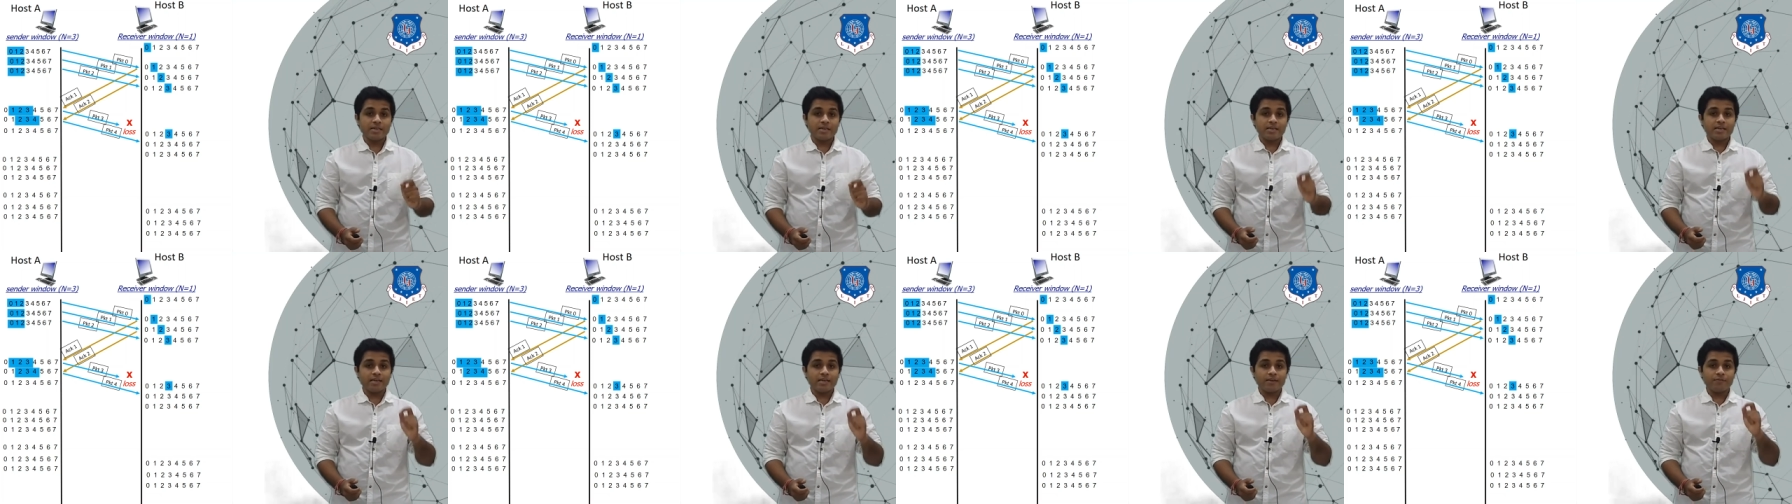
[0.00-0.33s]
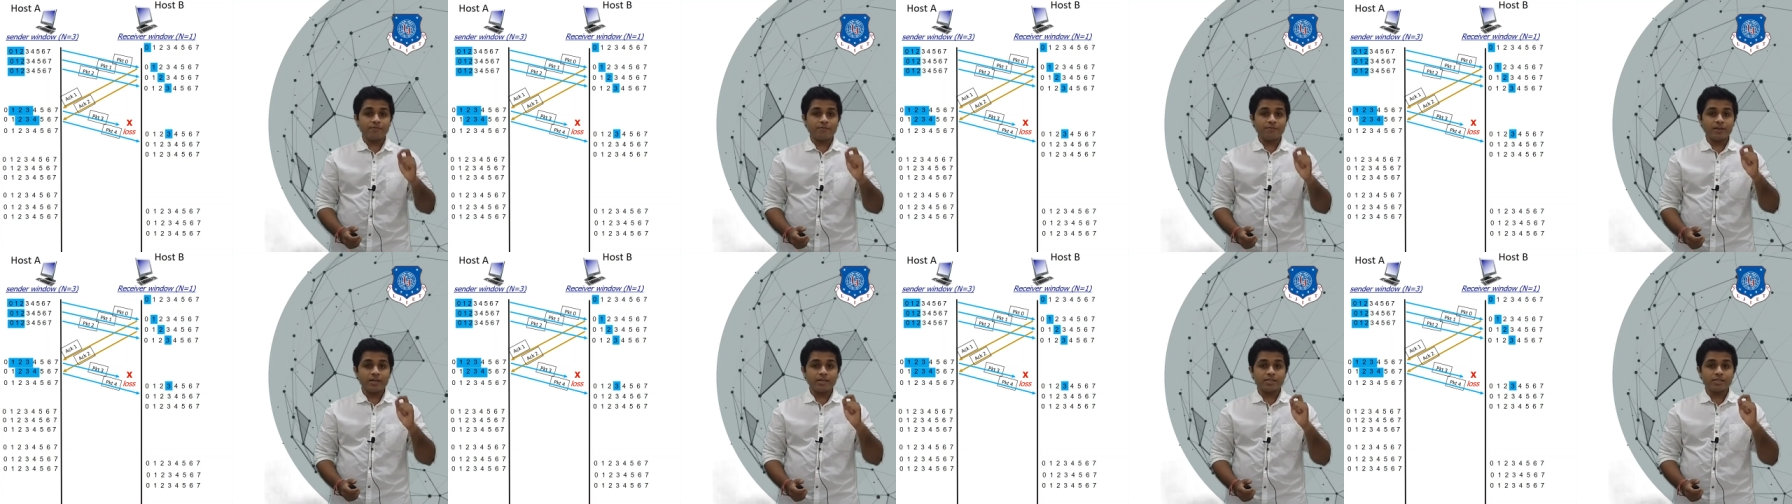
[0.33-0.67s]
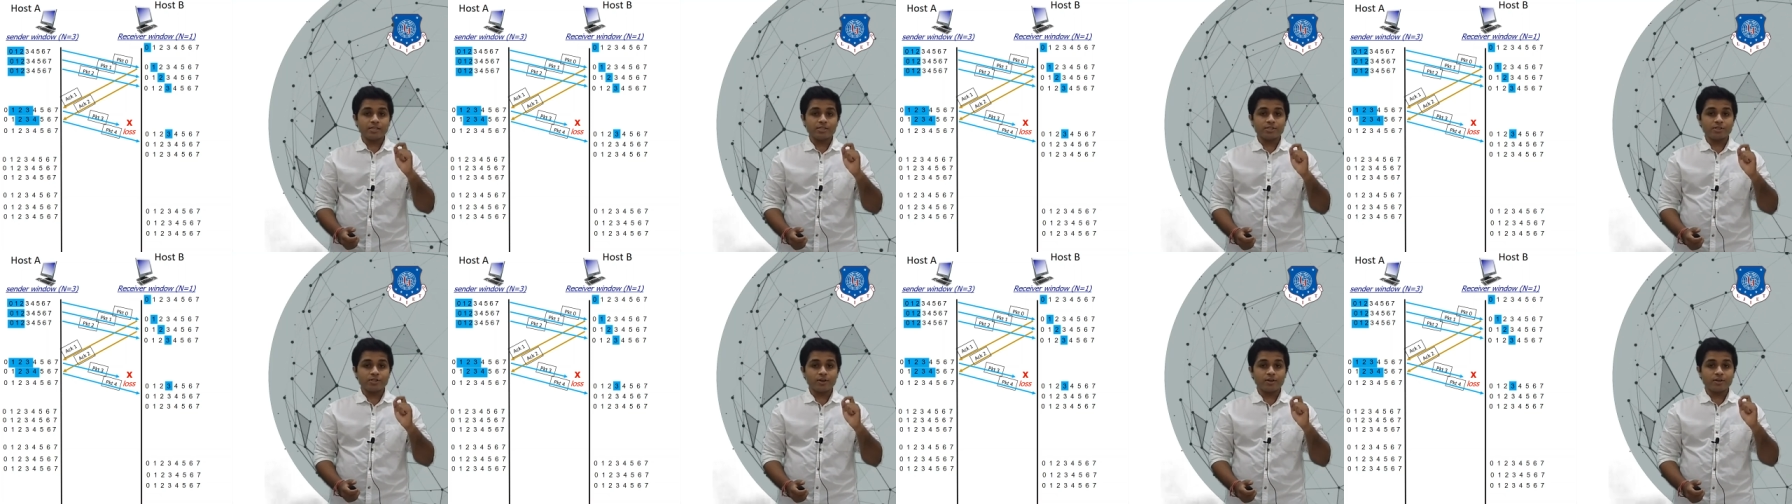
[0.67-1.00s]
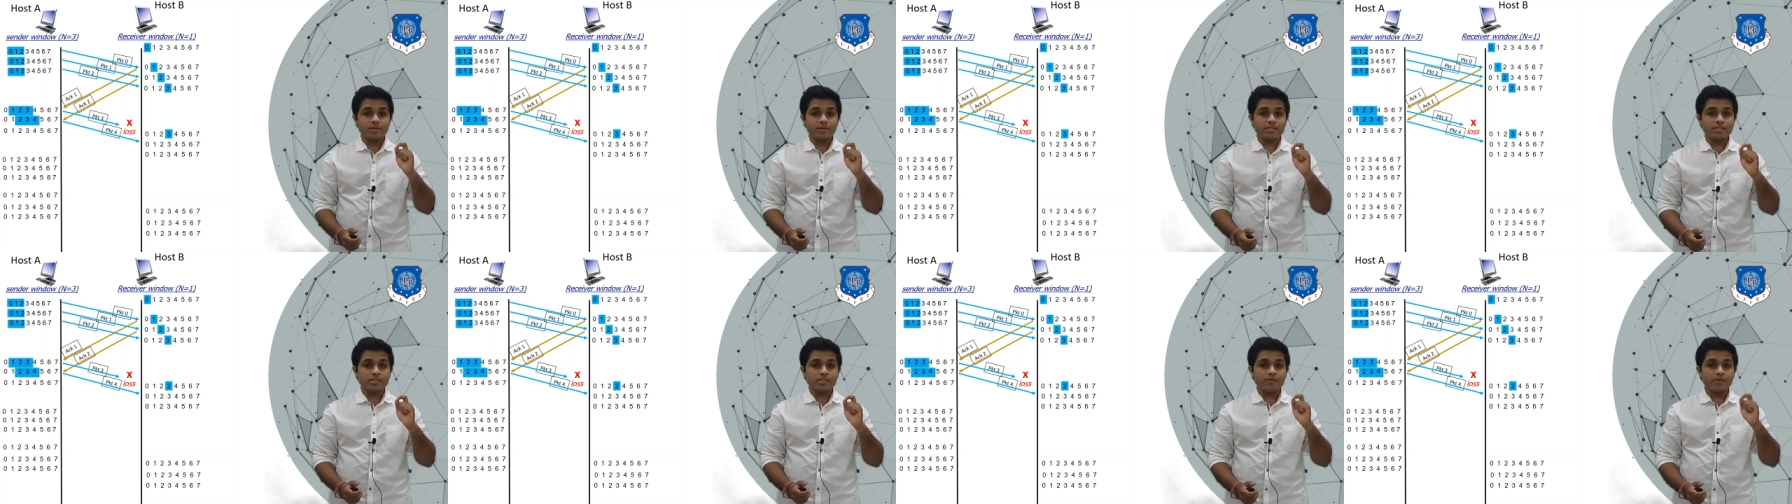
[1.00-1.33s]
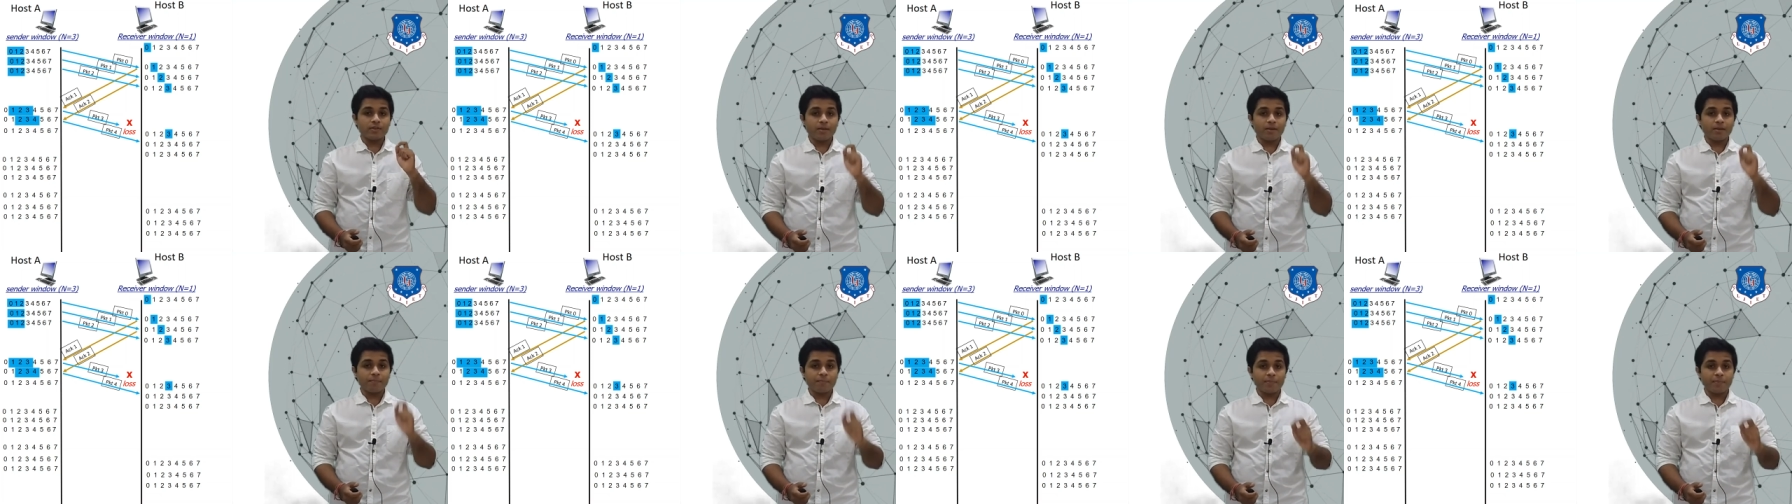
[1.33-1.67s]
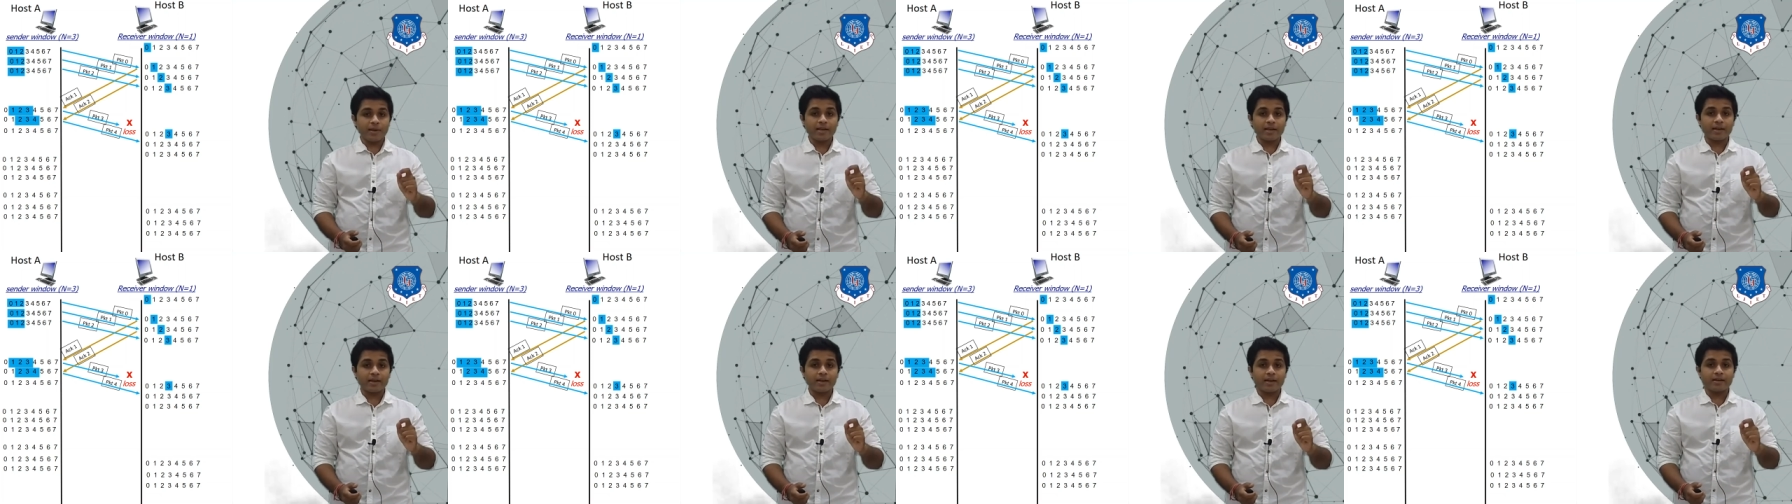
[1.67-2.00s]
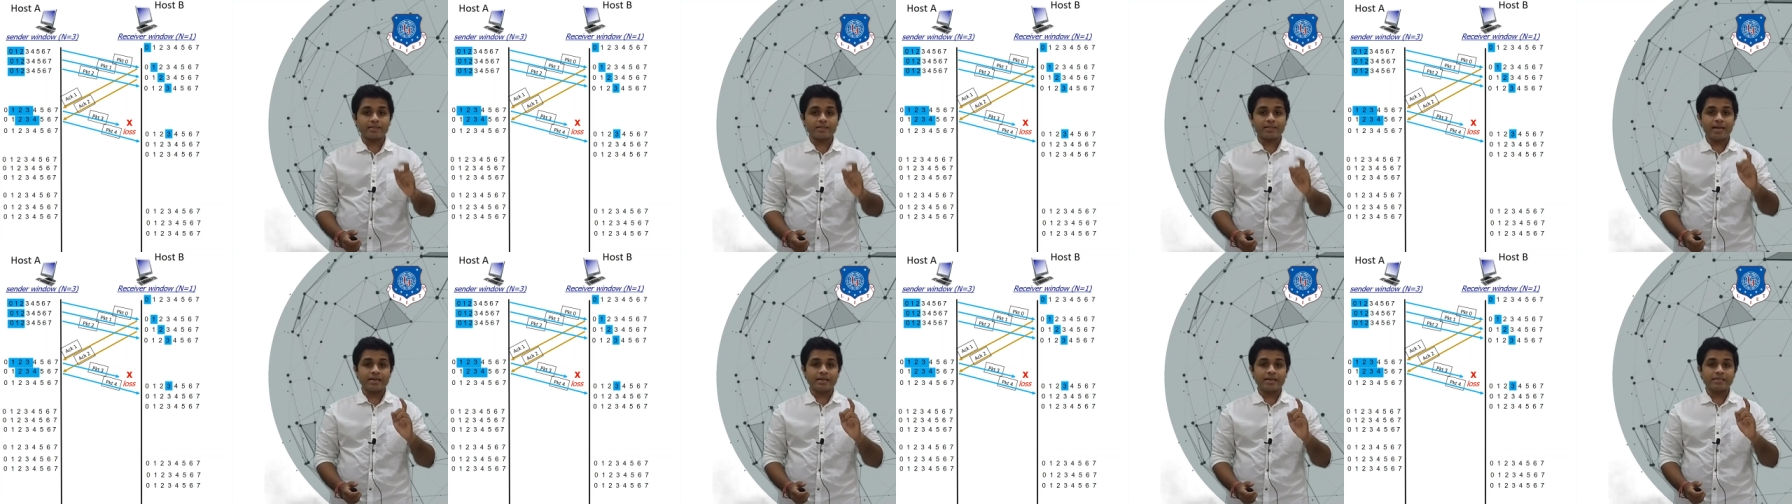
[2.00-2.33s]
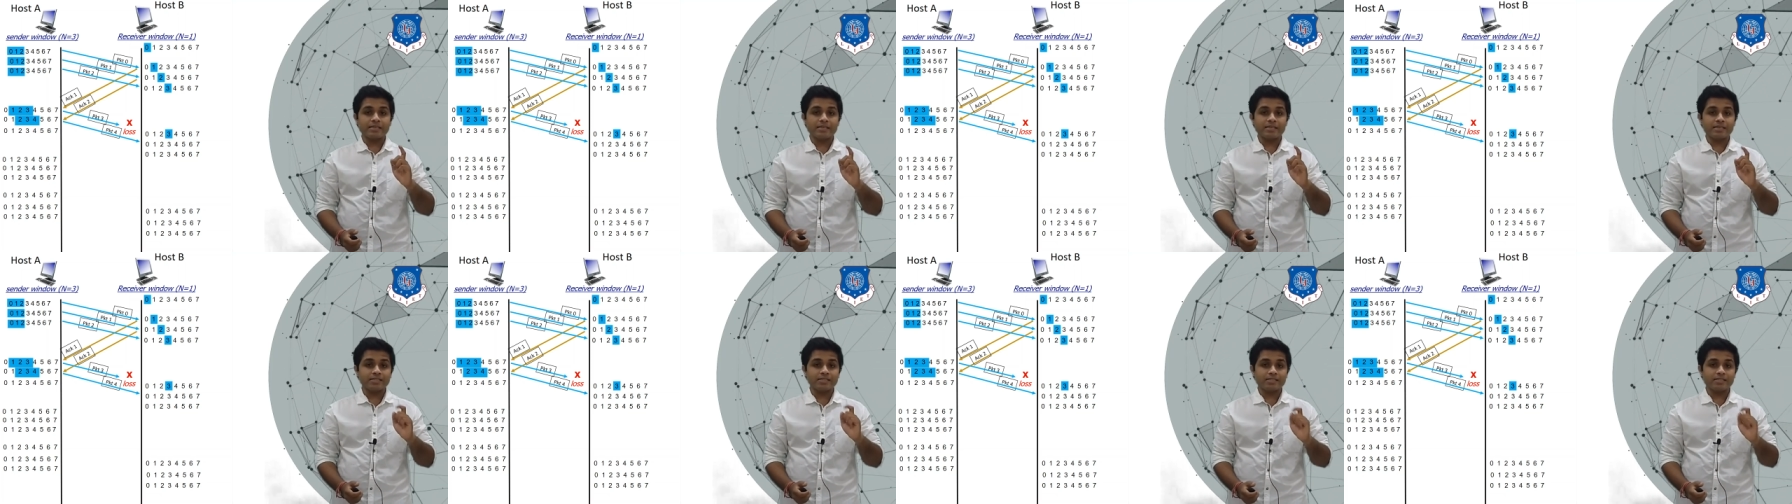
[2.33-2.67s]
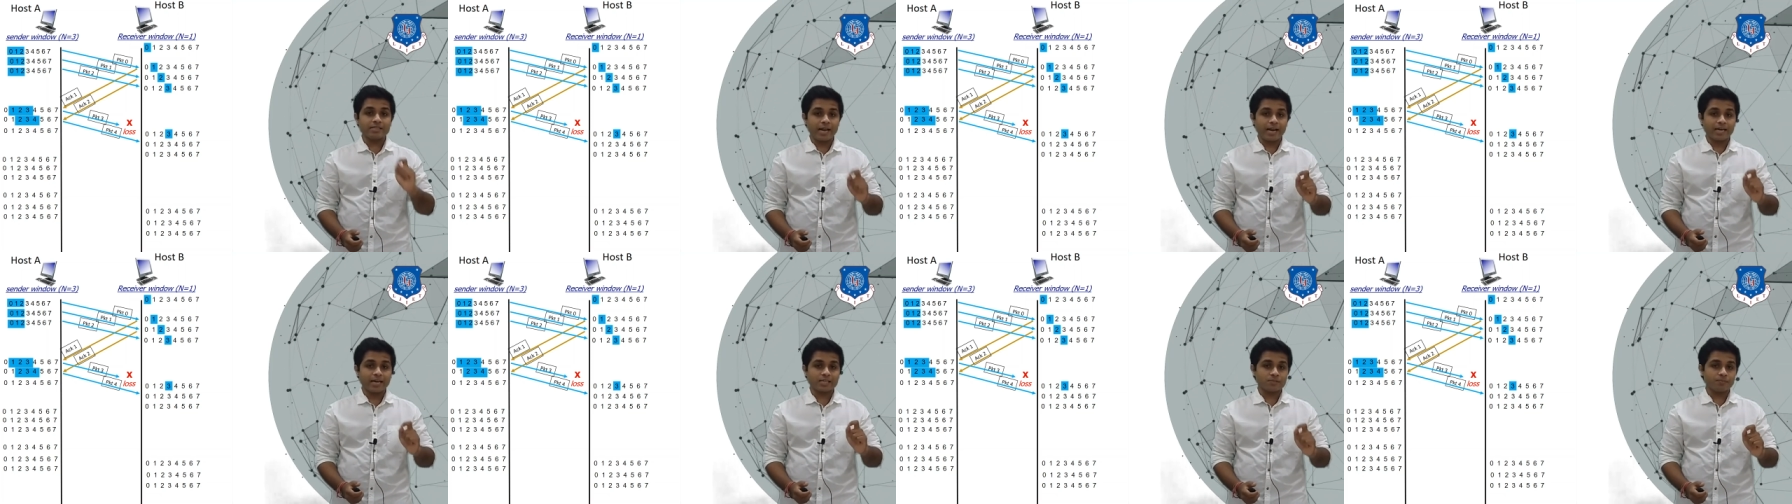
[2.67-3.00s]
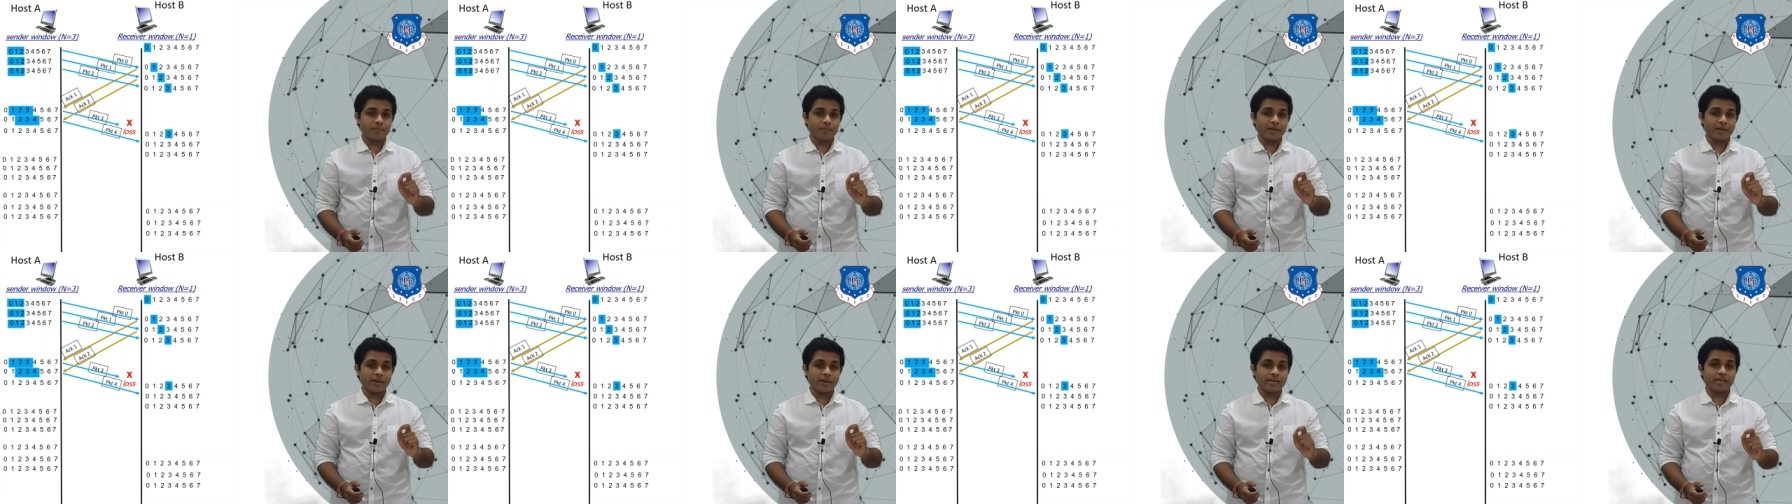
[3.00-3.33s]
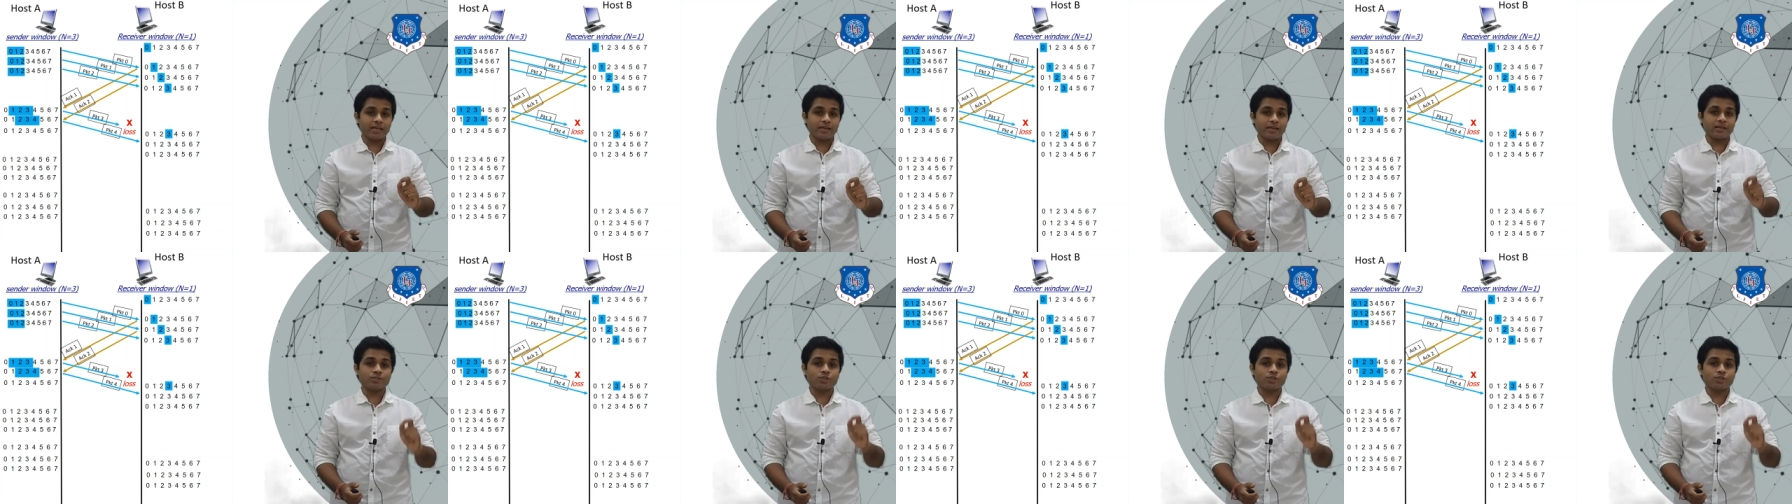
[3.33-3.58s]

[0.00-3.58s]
If it is not receiving the packet that it's expecting,